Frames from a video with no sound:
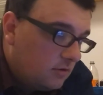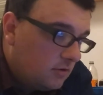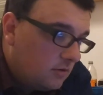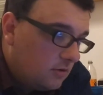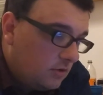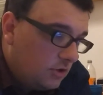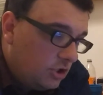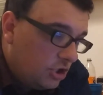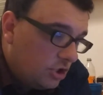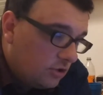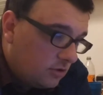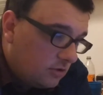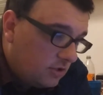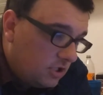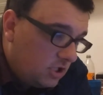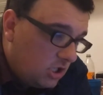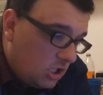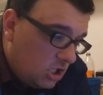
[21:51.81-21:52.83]
you're
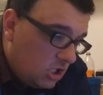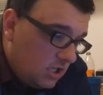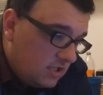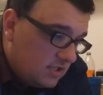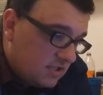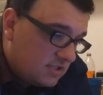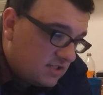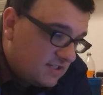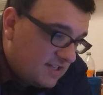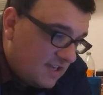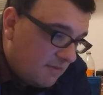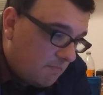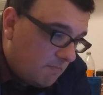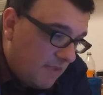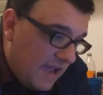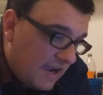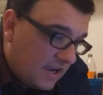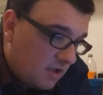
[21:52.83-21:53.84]
you need to step
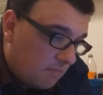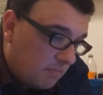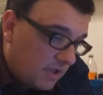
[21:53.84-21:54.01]
back a bit.